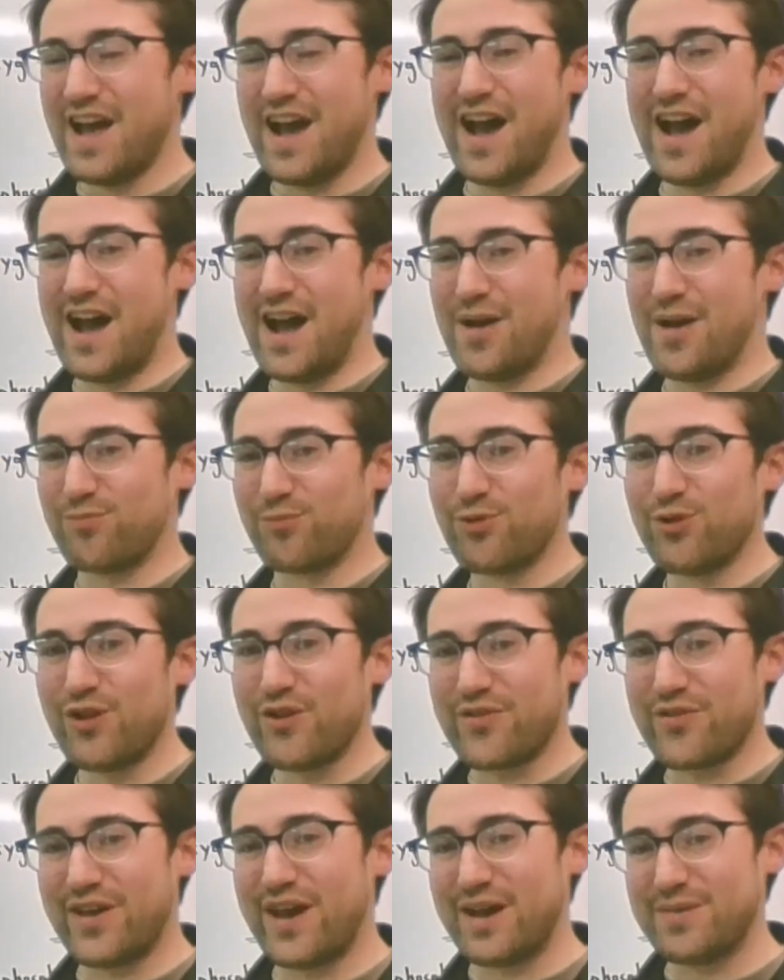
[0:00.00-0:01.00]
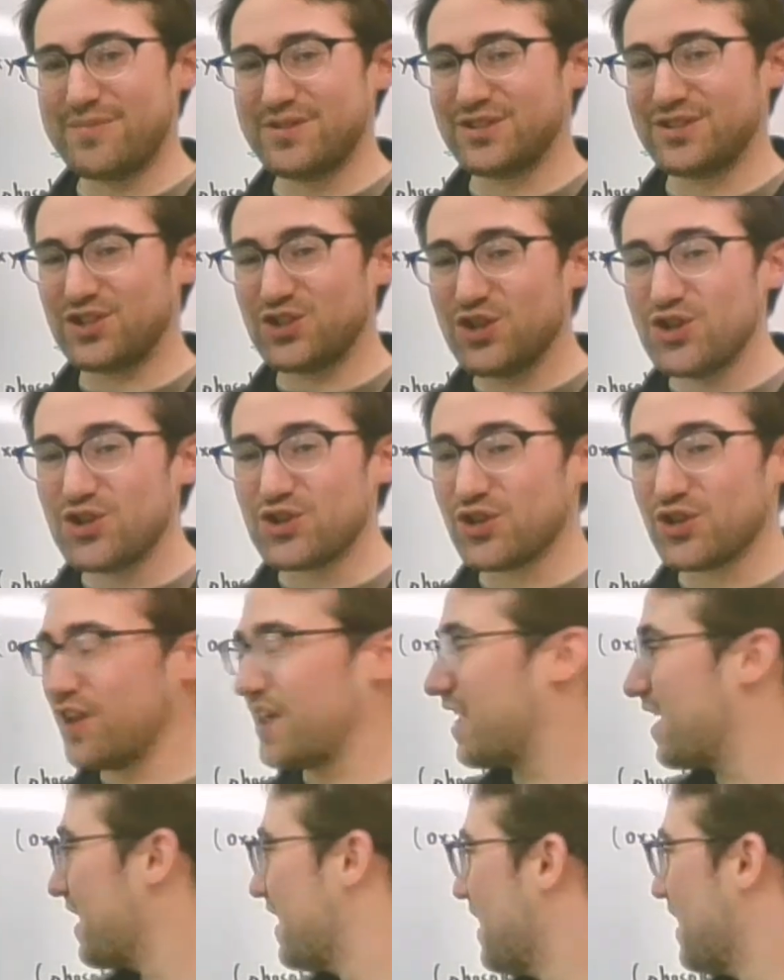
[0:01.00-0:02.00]
Rule of thumb is
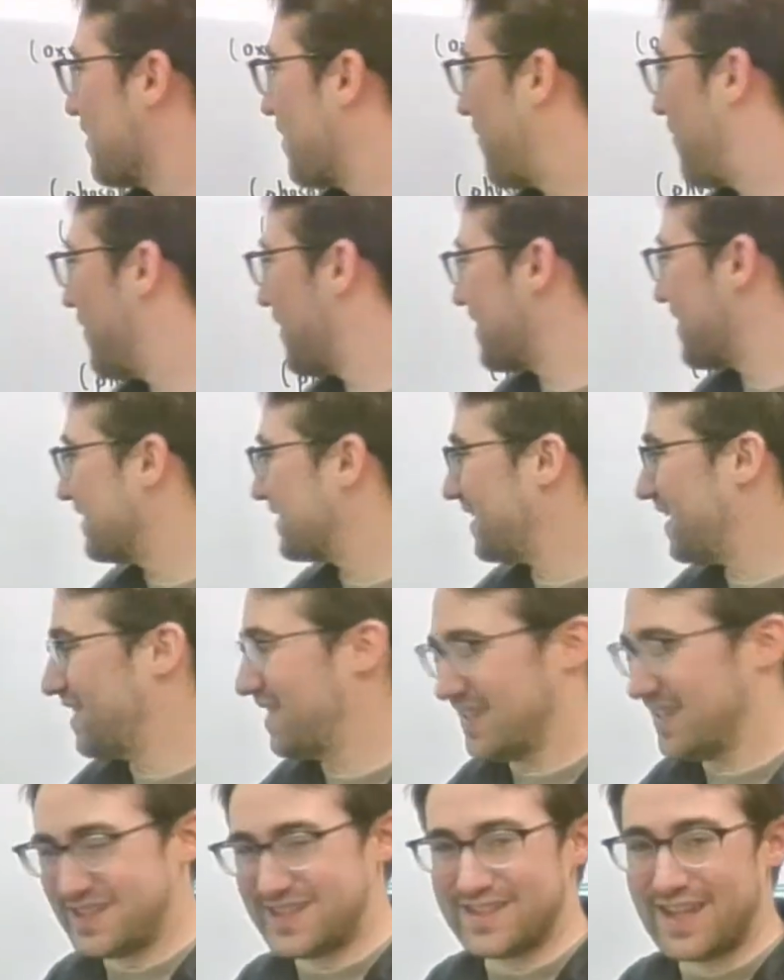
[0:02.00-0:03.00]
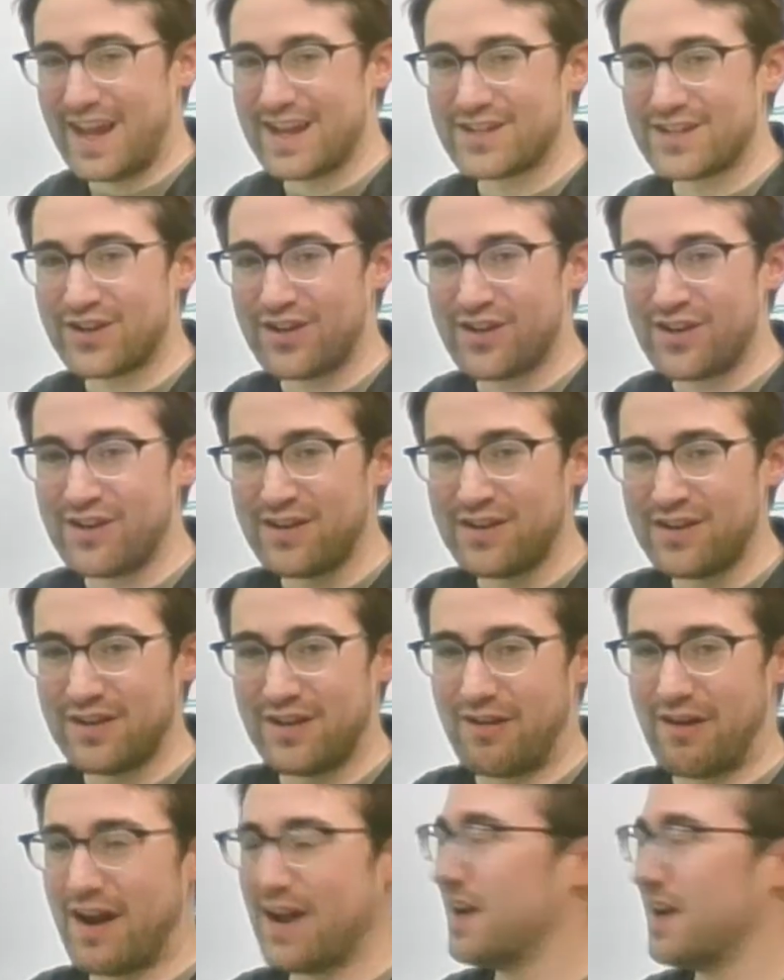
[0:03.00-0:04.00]
usually the thing that's in the center,
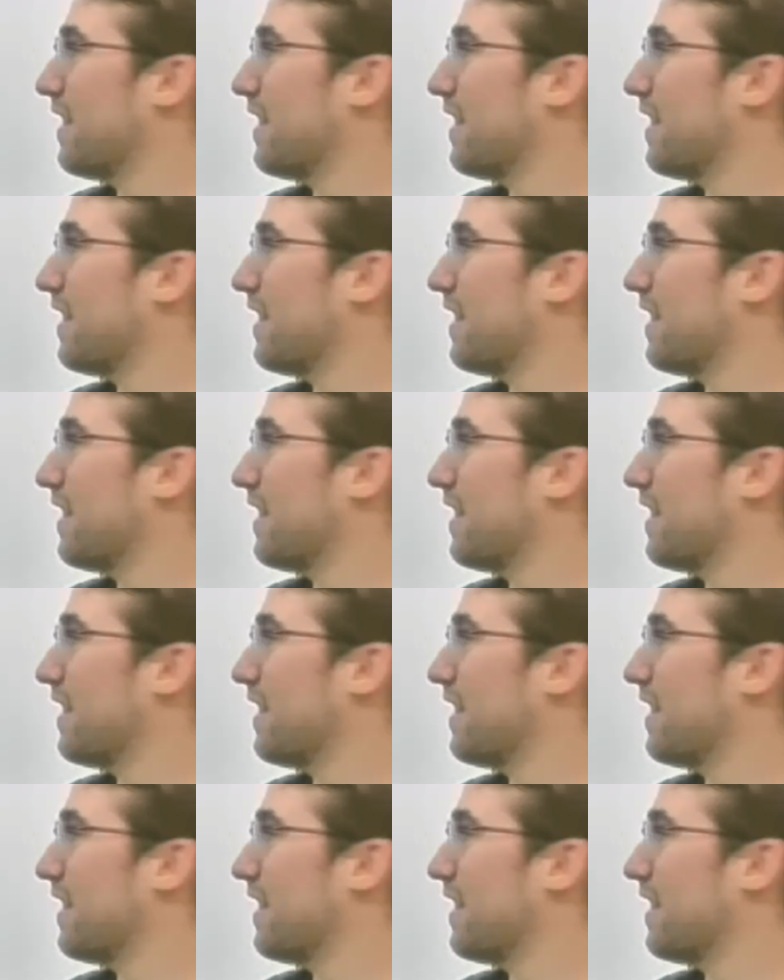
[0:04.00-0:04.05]
right?